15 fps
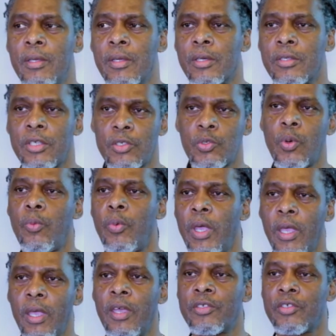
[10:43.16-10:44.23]
because that's what
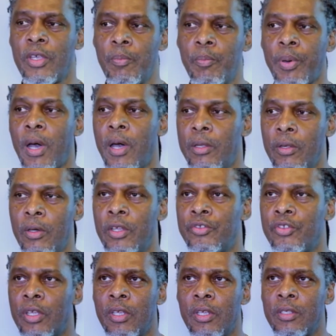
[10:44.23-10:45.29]
we're here to impart
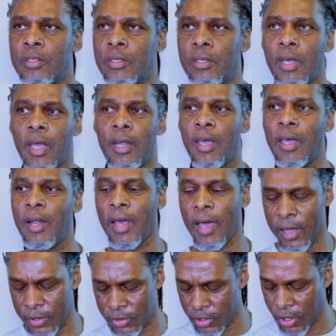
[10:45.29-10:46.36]
knowledge and then get the hell
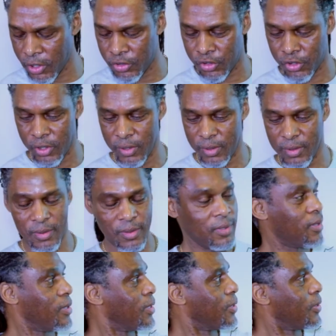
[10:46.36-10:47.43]
out of Dodge.
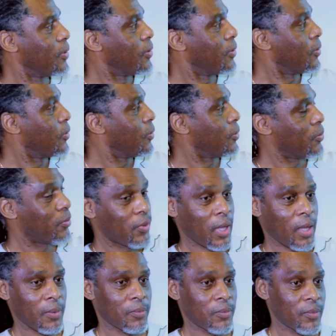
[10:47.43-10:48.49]
Five minutes.
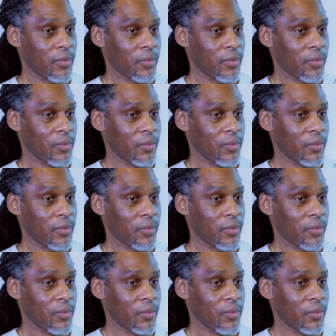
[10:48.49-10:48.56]
Yeah?